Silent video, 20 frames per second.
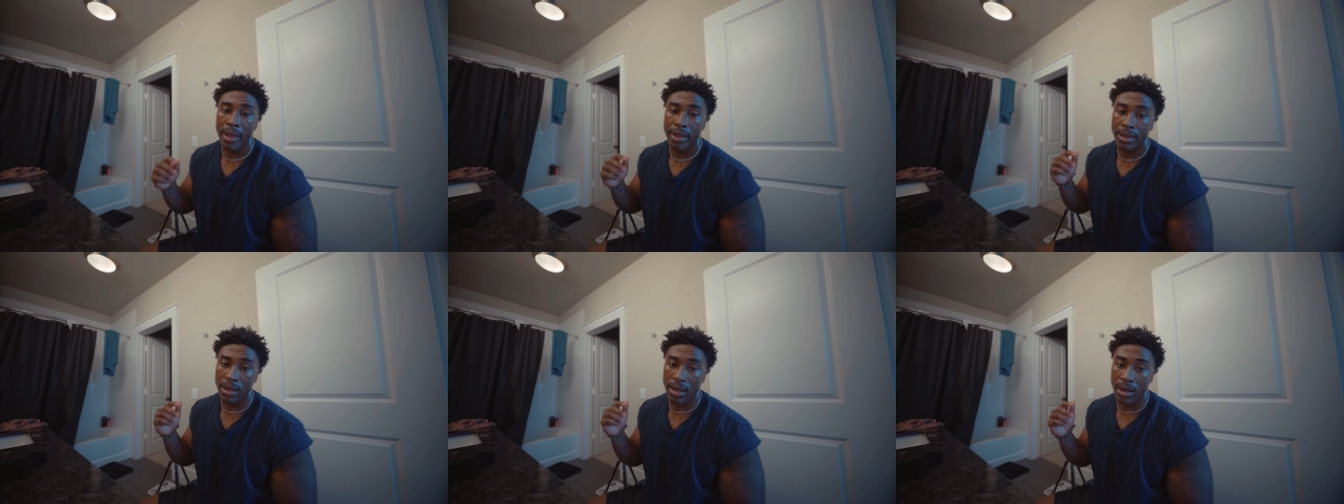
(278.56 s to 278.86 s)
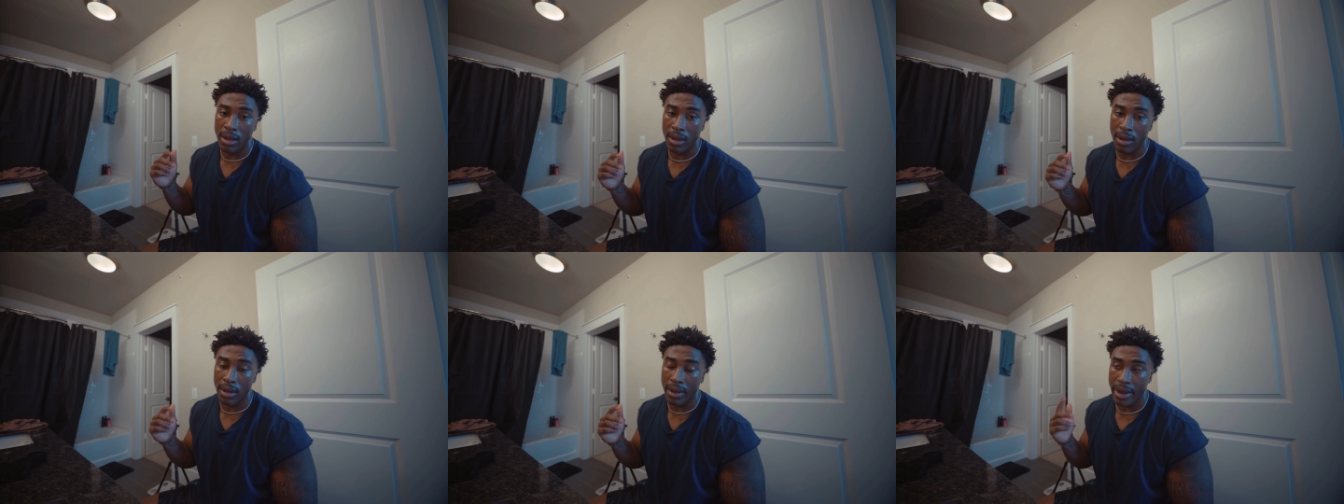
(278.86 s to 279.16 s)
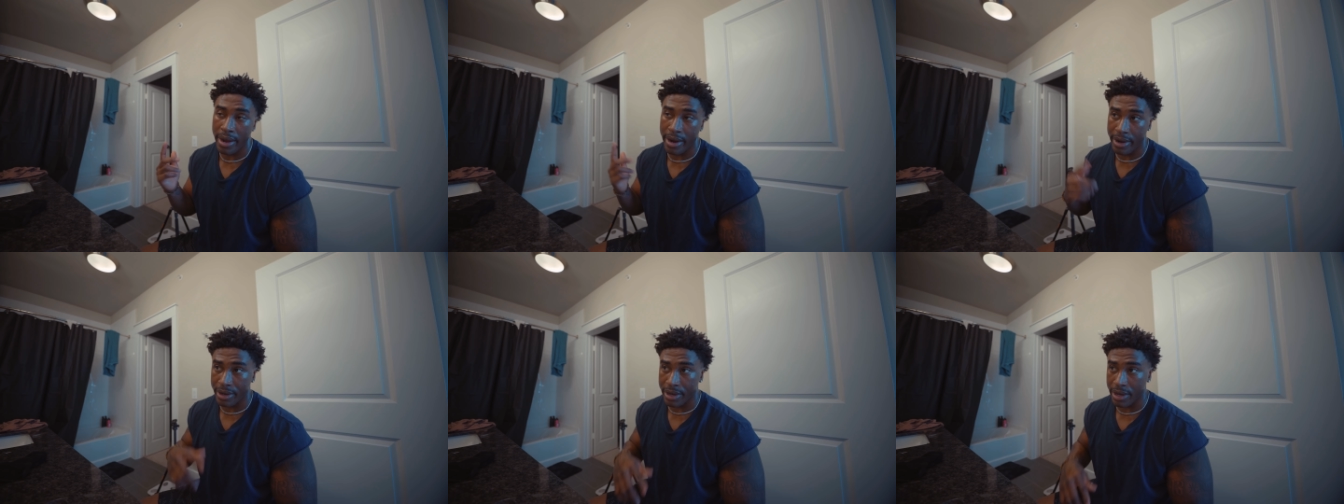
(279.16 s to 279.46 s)
the
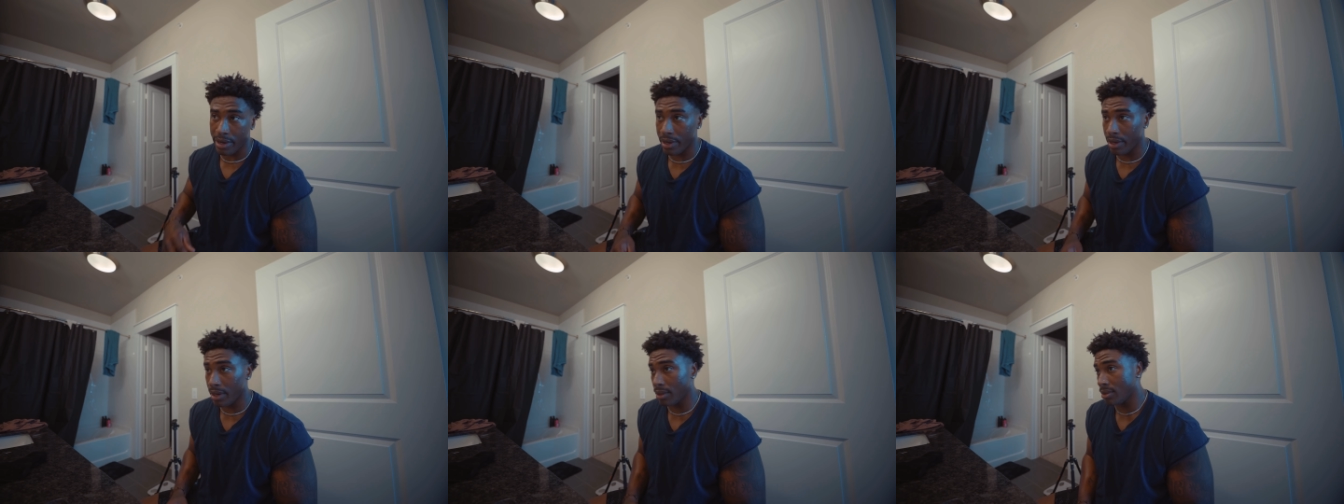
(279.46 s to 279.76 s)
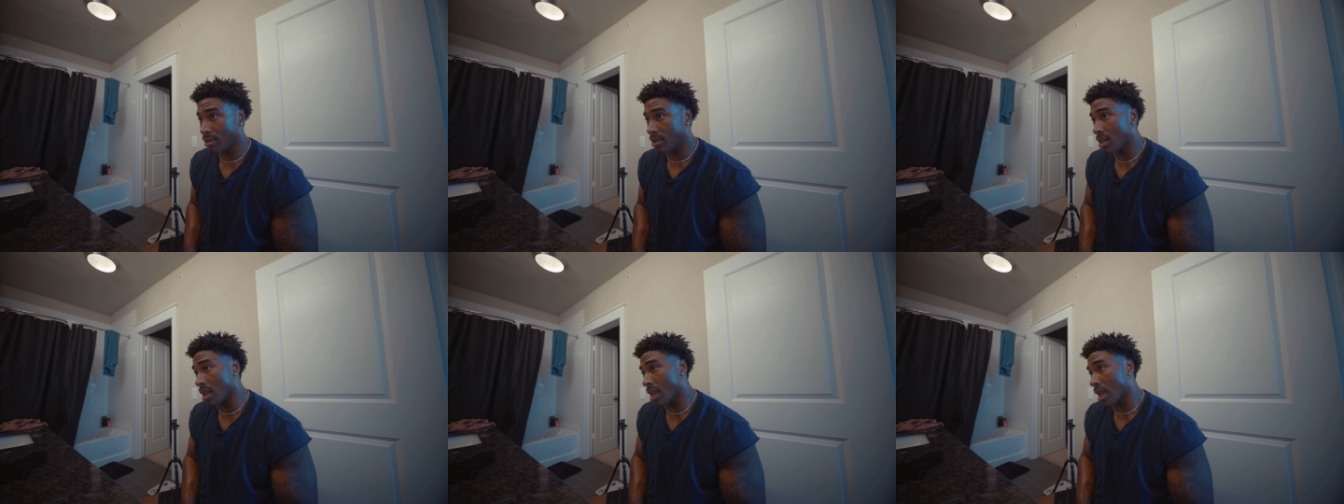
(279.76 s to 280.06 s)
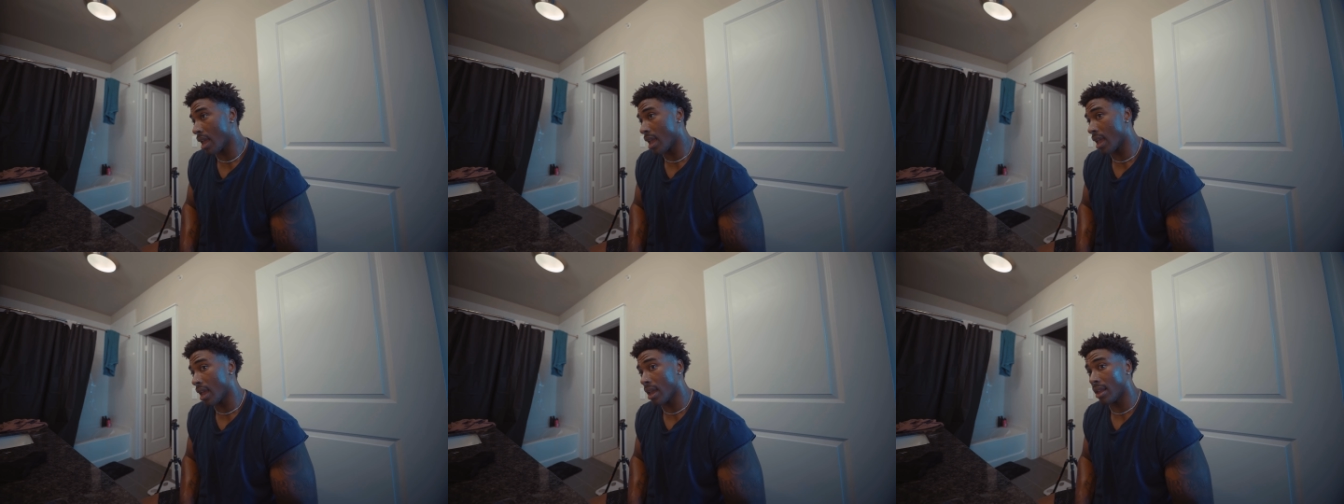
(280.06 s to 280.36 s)
hair care,
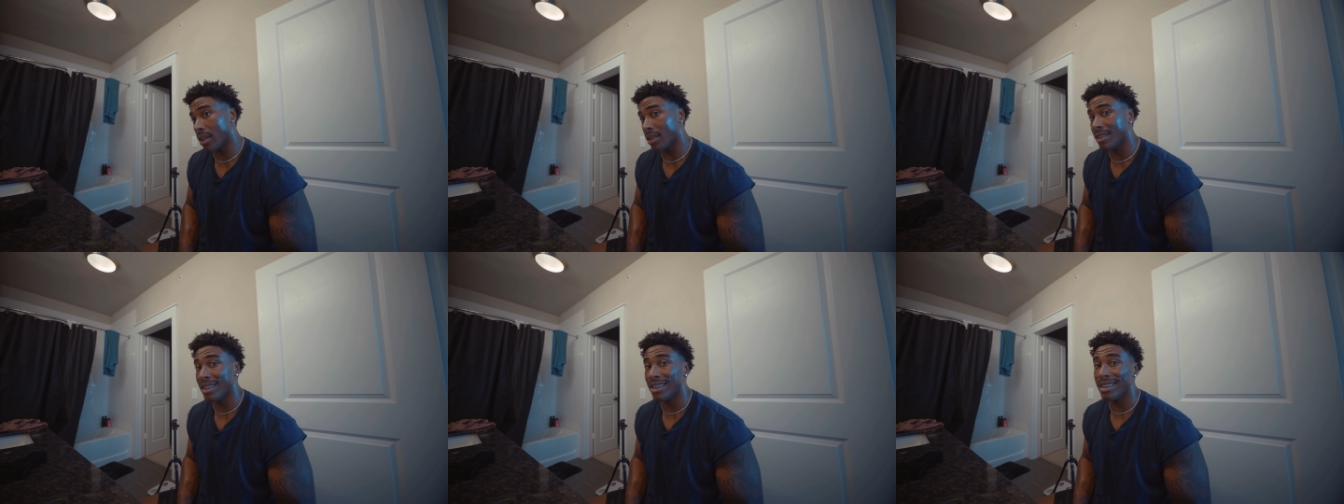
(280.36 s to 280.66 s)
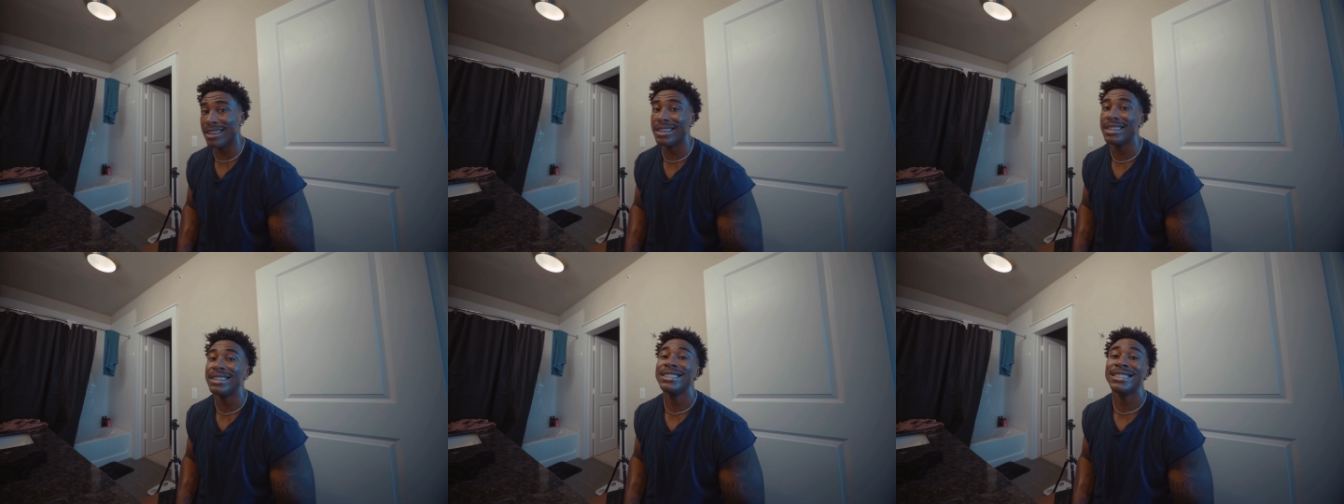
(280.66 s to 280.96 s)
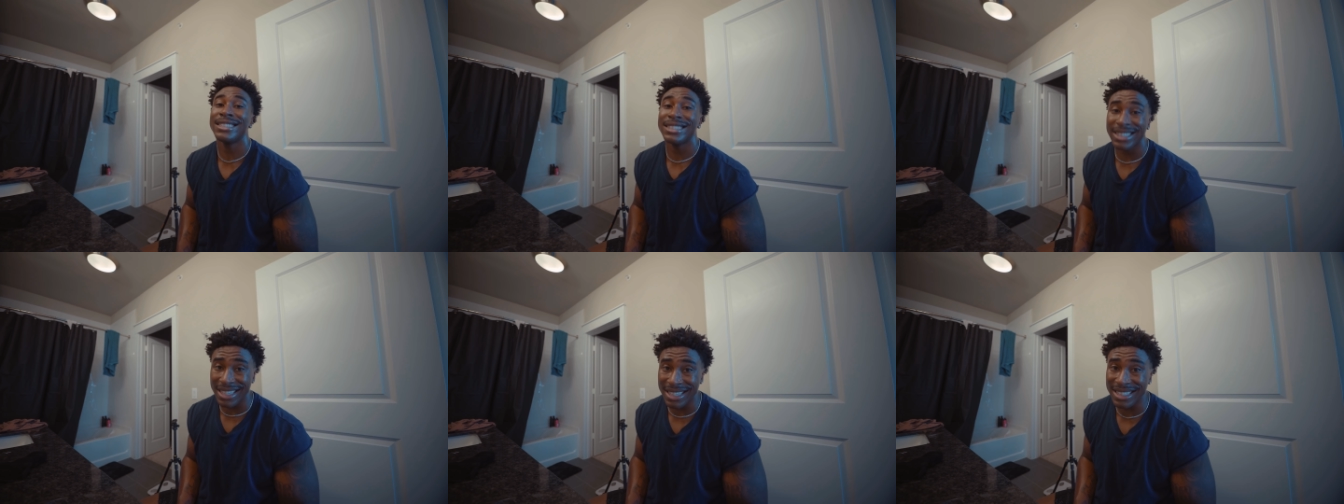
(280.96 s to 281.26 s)
and the
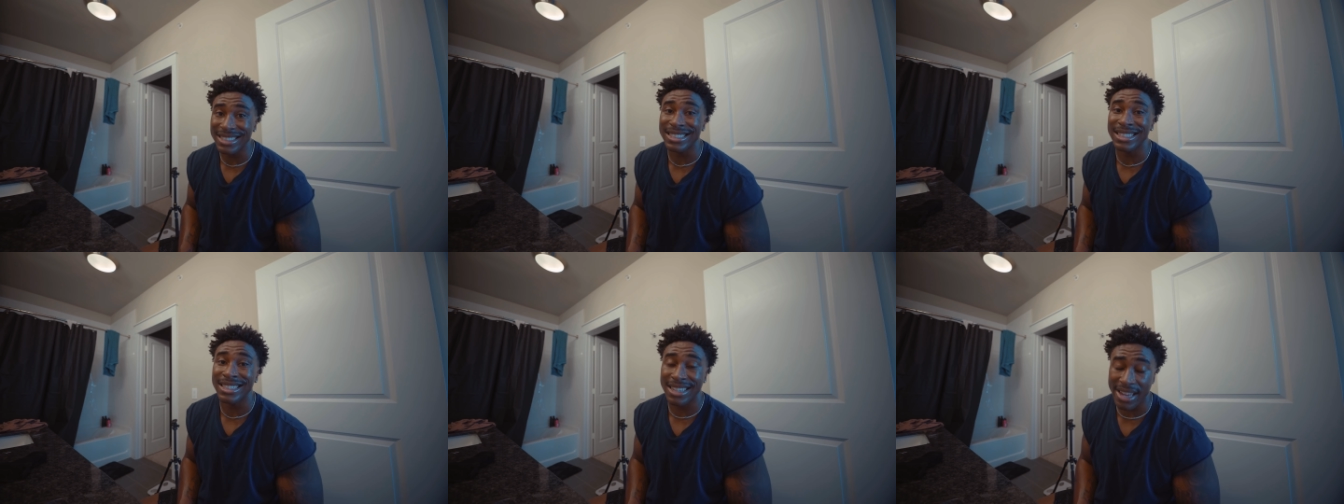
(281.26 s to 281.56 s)
scent